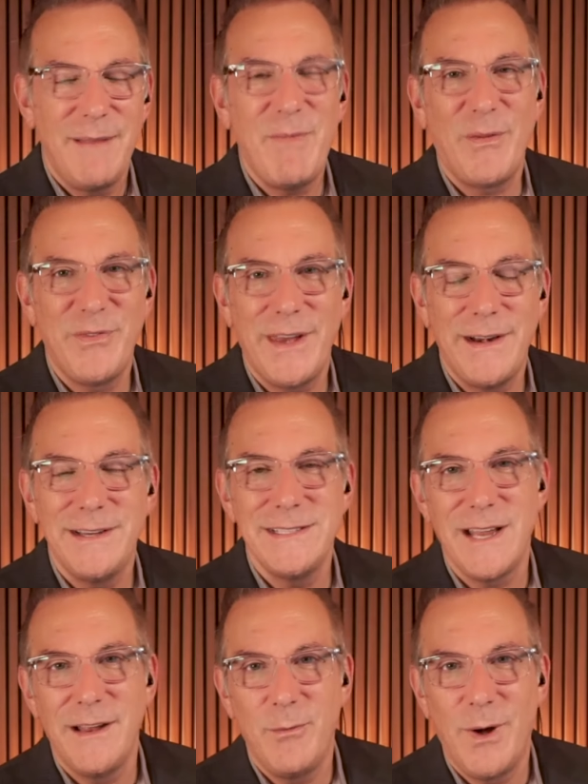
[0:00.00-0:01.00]
I'll set it
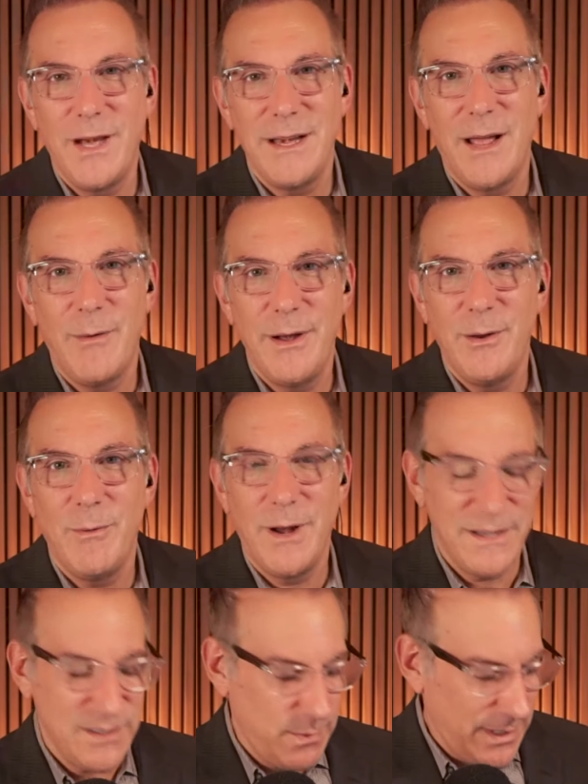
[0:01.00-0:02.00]
aside right now. I don't want
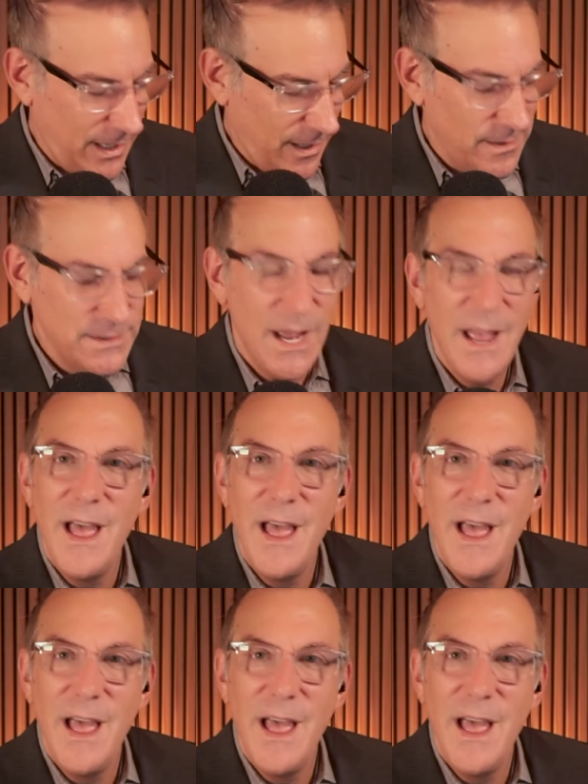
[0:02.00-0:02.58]
to split hairs.